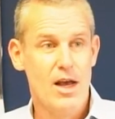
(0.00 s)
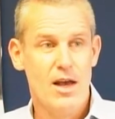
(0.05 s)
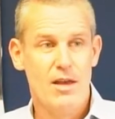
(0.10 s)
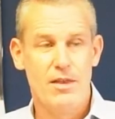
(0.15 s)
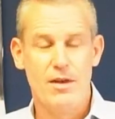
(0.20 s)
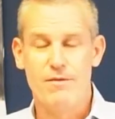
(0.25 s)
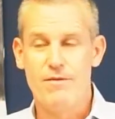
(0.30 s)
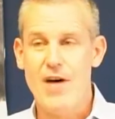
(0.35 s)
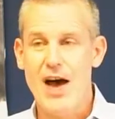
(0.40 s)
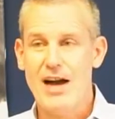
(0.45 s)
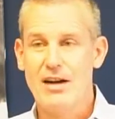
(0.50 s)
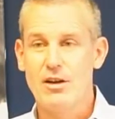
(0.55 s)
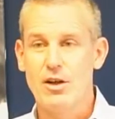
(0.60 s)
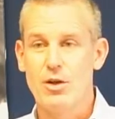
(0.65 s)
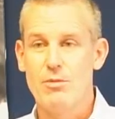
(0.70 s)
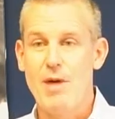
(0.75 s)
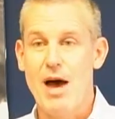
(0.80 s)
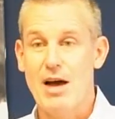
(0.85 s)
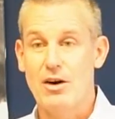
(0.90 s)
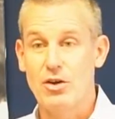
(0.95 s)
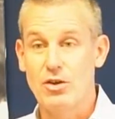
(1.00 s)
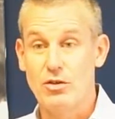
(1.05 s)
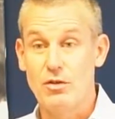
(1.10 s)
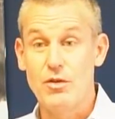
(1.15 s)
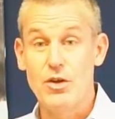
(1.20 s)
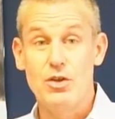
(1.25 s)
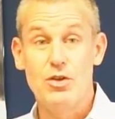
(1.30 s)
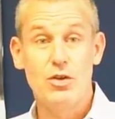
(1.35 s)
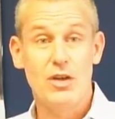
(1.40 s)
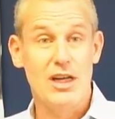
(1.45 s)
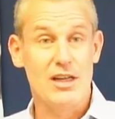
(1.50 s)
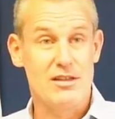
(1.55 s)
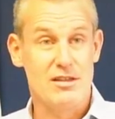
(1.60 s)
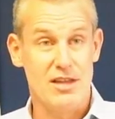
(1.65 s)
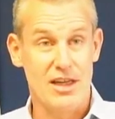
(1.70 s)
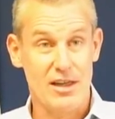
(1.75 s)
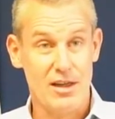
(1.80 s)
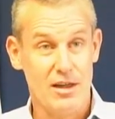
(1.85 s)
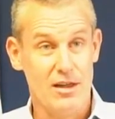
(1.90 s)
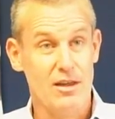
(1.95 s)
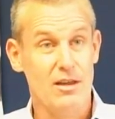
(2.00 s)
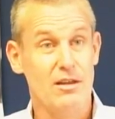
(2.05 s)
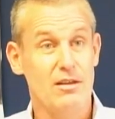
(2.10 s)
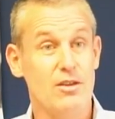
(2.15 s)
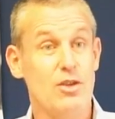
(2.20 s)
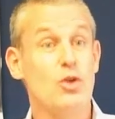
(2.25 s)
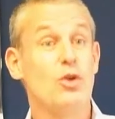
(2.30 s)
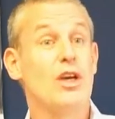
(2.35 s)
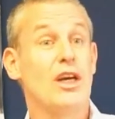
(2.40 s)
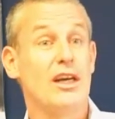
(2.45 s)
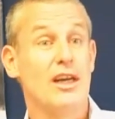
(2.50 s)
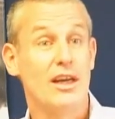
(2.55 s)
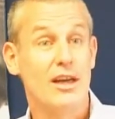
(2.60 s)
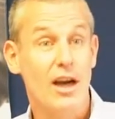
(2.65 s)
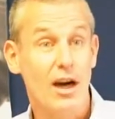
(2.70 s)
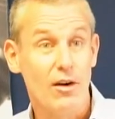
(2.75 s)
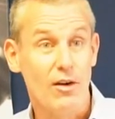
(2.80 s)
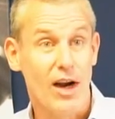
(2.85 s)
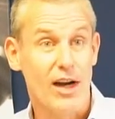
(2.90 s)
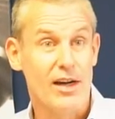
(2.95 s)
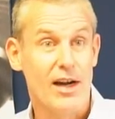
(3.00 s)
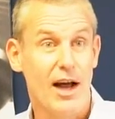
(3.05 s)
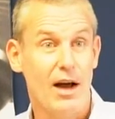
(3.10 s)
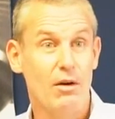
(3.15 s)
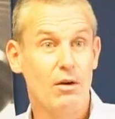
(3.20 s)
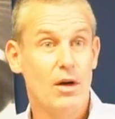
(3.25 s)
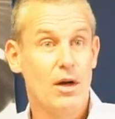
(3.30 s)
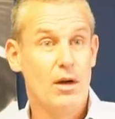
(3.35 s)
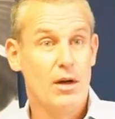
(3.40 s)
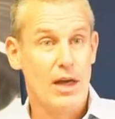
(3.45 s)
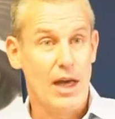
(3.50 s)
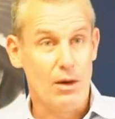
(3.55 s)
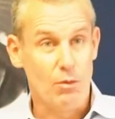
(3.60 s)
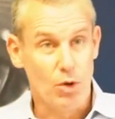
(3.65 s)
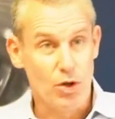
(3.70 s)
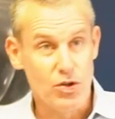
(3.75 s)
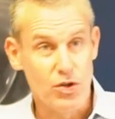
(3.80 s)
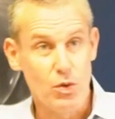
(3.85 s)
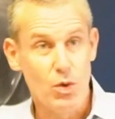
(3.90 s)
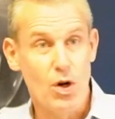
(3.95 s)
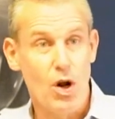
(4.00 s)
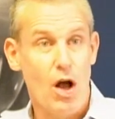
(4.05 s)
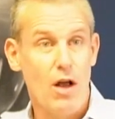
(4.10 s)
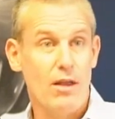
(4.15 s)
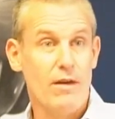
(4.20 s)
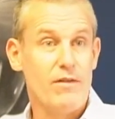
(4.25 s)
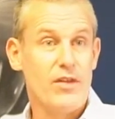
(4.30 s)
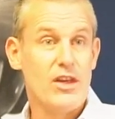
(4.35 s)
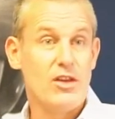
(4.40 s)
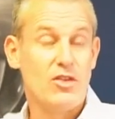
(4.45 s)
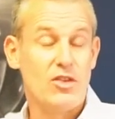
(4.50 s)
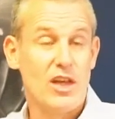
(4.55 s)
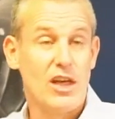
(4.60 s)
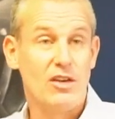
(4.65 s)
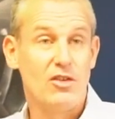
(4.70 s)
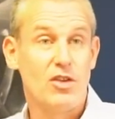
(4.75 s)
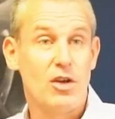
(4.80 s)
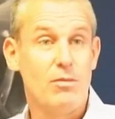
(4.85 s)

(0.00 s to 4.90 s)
The fact of the matter is if you do get sick, you can get care right now. And we're doing all of these things to